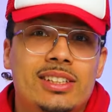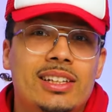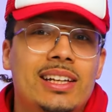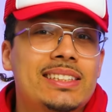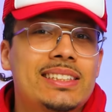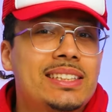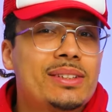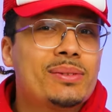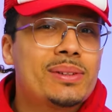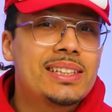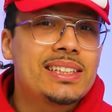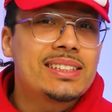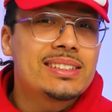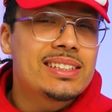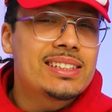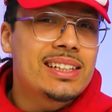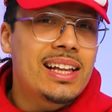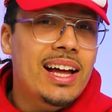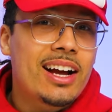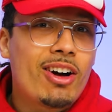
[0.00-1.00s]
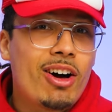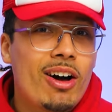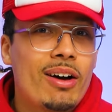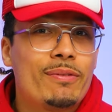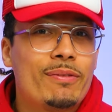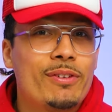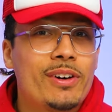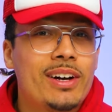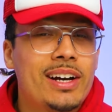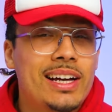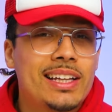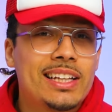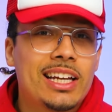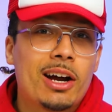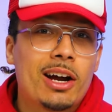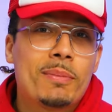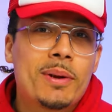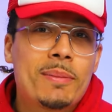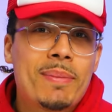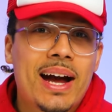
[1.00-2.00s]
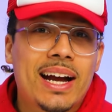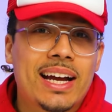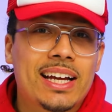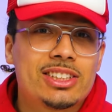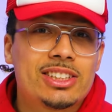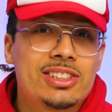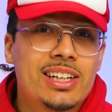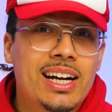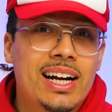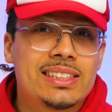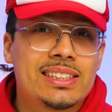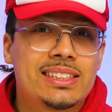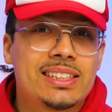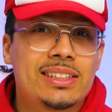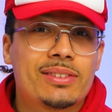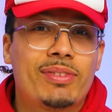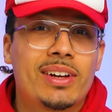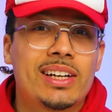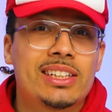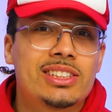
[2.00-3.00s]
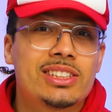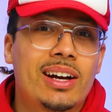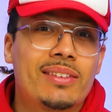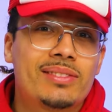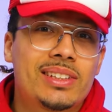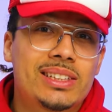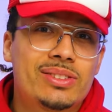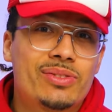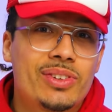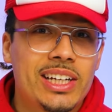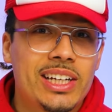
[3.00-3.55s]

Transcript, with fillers: So let's see what these look like on foot, and then I'll be back at you guys to finish off this